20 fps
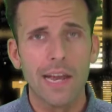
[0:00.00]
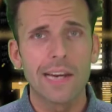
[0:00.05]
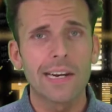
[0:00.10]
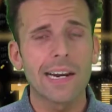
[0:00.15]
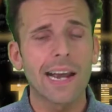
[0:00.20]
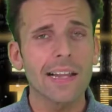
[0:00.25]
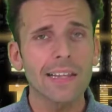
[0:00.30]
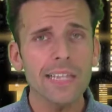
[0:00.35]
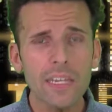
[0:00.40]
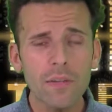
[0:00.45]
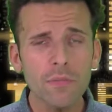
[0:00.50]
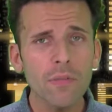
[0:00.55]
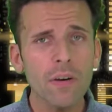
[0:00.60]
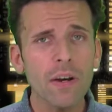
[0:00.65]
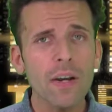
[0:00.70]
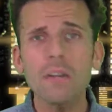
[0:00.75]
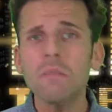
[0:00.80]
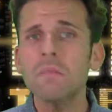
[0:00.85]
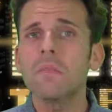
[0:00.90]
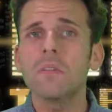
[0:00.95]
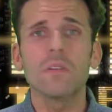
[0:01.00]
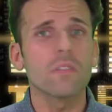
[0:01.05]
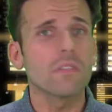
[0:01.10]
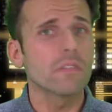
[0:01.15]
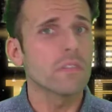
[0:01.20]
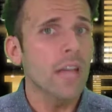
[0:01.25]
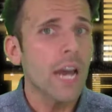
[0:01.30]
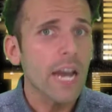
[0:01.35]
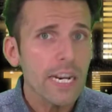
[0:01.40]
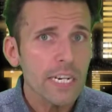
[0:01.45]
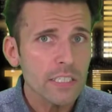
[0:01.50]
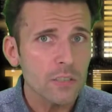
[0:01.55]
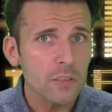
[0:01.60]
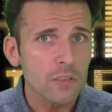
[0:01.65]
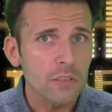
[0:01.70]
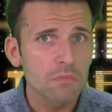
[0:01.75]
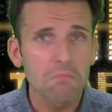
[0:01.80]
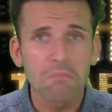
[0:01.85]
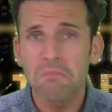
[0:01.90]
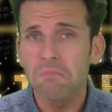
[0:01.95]
Khalifa,
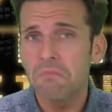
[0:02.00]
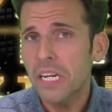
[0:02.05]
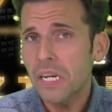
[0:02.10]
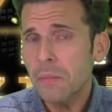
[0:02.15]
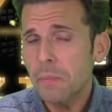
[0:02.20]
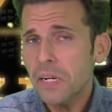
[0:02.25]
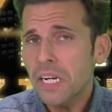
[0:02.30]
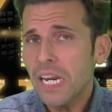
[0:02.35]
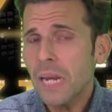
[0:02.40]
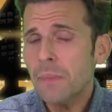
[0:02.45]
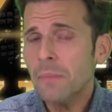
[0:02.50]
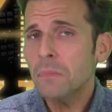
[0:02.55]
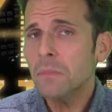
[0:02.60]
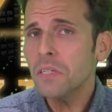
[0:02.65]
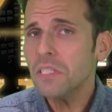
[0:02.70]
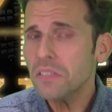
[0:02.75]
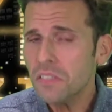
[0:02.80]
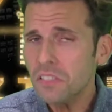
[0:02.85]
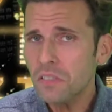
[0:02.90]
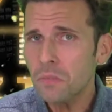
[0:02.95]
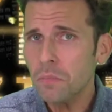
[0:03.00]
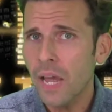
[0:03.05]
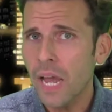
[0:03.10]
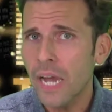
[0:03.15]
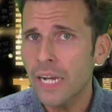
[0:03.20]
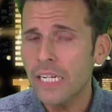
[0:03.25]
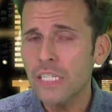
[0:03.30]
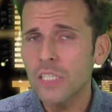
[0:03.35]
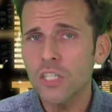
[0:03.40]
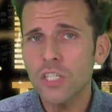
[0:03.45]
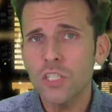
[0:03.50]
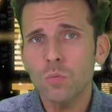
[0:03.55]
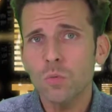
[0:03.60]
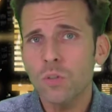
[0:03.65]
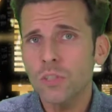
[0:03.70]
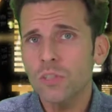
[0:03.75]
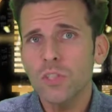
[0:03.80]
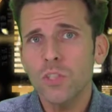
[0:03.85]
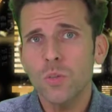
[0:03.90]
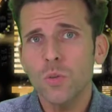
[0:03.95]
nice, he became a businessman. He just
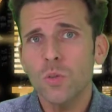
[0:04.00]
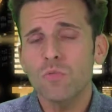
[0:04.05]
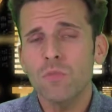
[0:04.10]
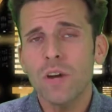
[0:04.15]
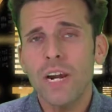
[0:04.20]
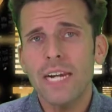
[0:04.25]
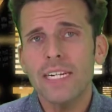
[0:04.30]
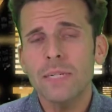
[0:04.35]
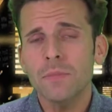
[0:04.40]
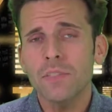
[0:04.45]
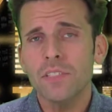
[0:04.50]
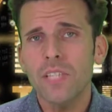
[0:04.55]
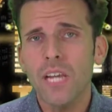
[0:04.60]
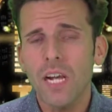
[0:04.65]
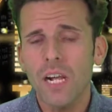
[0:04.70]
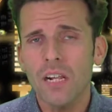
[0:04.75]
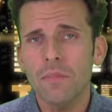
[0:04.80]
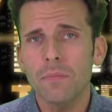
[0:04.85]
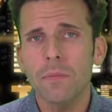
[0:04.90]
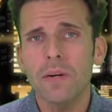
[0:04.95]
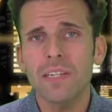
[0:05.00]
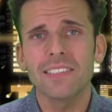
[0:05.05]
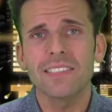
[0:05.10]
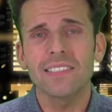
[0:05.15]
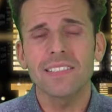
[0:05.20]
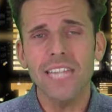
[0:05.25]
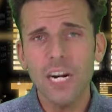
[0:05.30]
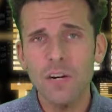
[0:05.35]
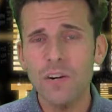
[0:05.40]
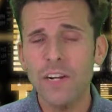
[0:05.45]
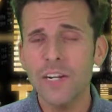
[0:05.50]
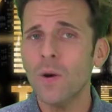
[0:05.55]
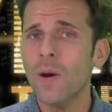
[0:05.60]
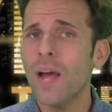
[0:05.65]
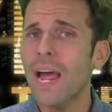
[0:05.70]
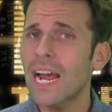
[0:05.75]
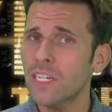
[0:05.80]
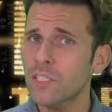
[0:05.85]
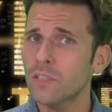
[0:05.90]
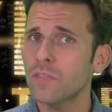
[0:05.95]
wants to do it right himself. But Sara now
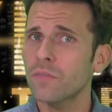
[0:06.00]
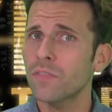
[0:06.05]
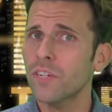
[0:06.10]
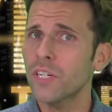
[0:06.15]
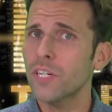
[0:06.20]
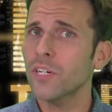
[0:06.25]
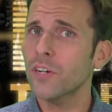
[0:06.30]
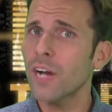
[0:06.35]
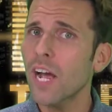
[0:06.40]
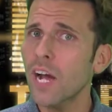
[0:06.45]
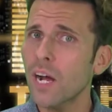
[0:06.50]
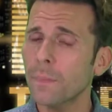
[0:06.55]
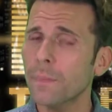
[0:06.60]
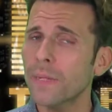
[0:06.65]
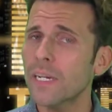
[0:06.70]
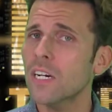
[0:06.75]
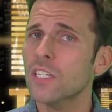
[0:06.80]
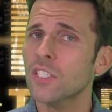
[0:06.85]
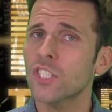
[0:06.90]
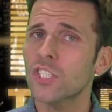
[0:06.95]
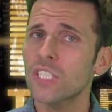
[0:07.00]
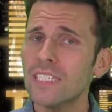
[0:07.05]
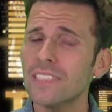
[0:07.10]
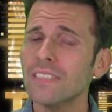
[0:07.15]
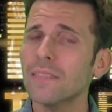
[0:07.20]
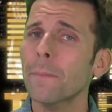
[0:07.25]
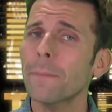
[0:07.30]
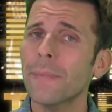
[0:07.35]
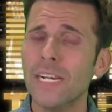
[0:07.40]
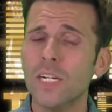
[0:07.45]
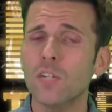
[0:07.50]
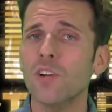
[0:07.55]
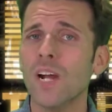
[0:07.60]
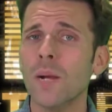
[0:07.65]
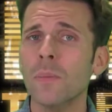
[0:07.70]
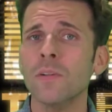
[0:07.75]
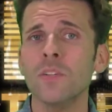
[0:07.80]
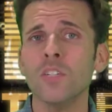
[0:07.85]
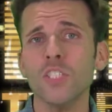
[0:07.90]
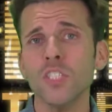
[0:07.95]
has to figure out because she's in big
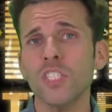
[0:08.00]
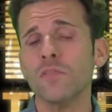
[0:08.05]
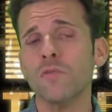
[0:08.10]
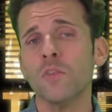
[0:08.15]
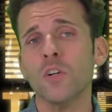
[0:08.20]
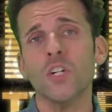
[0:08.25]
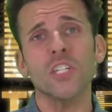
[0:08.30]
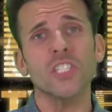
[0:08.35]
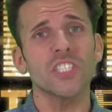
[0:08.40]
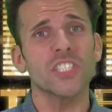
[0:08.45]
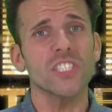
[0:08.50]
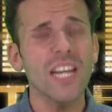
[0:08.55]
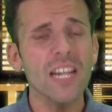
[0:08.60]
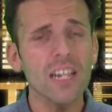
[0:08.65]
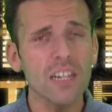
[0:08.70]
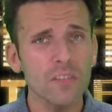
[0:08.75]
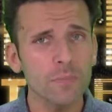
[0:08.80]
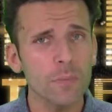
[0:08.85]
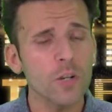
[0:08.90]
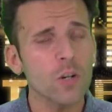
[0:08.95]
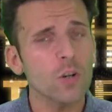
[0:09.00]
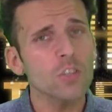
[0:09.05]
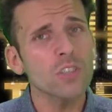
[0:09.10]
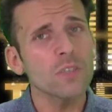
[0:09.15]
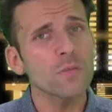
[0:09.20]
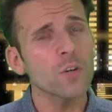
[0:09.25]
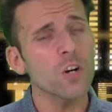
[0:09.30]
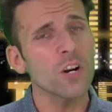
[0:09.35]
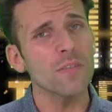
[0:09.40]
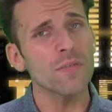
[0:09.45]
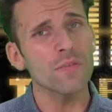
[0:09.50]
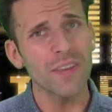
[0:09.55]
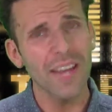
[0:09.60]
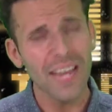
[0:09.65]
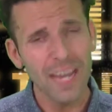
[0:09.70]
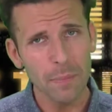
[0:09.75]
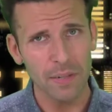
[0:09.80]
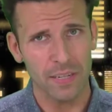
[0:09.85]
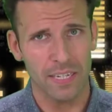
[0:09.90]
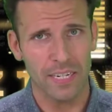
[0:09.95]
trouble, not just for herself, but also for her
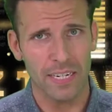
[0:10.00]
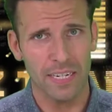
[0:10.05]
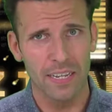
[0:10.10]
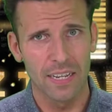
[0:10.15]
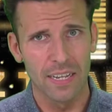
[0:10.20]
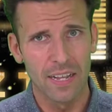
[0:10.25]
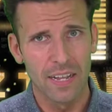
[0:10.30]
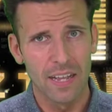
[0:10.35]
family.